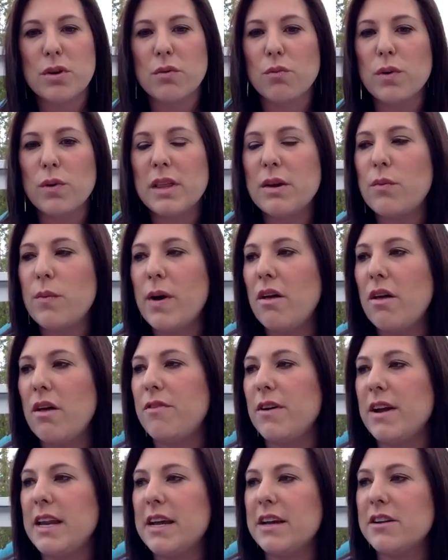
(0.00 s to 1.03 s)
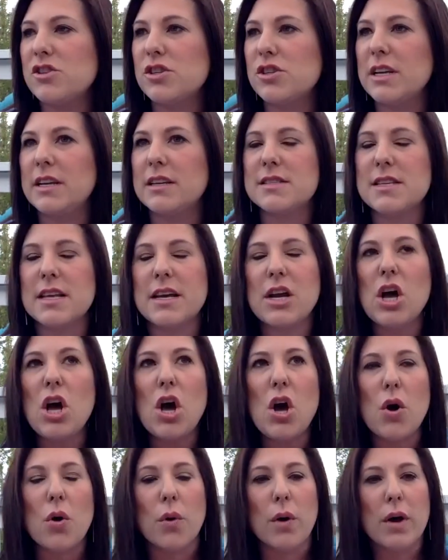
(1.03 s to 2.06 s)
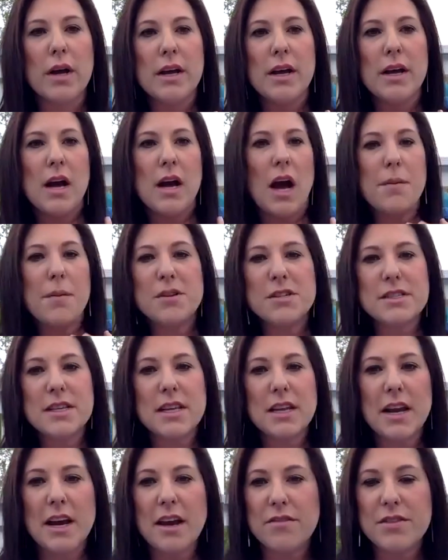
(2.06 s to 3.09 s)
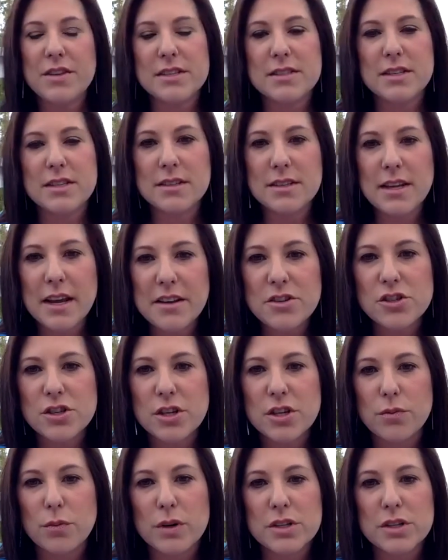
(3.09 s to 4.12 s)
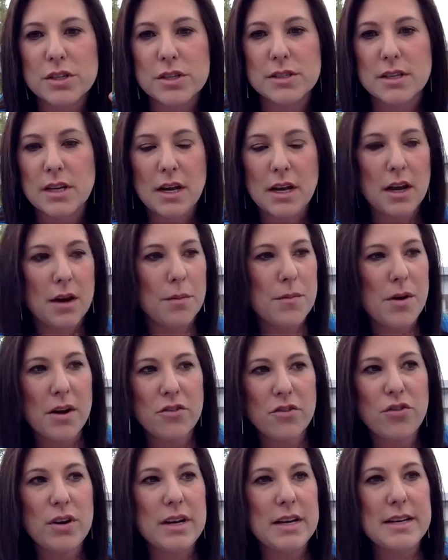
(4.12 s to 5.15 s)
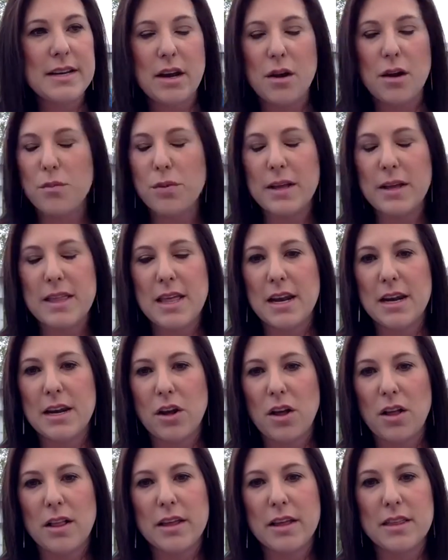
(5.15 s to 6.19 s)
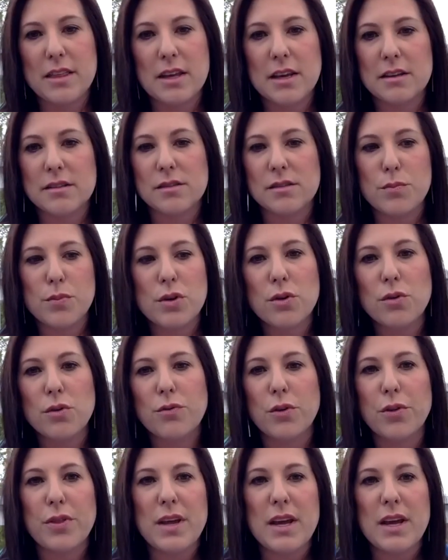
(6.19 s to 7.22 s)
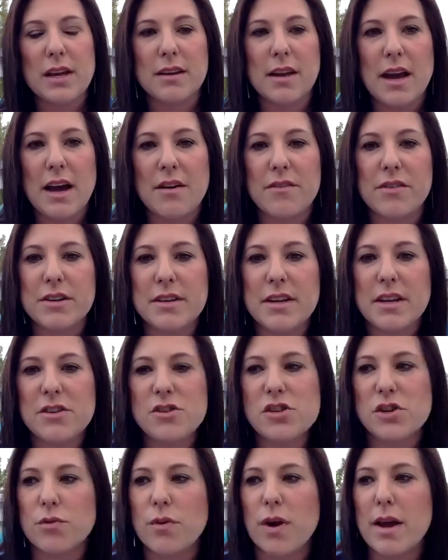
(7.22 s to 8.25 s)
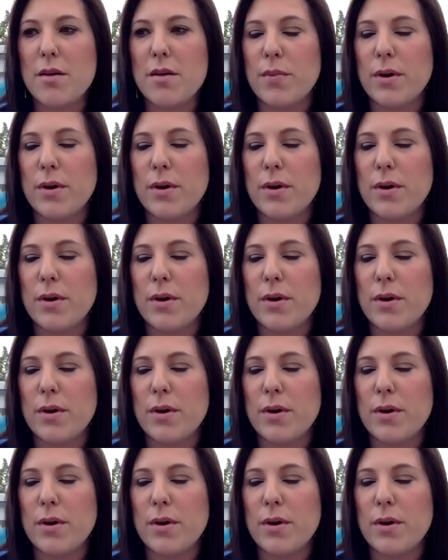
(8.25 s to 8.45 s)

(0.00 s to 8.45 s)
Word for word: doing really well financially. And it's like, oh, I'm just going to have this intention, which is I'm not trying to downplay that at all. I think it's a beautiful thing to have intention, right?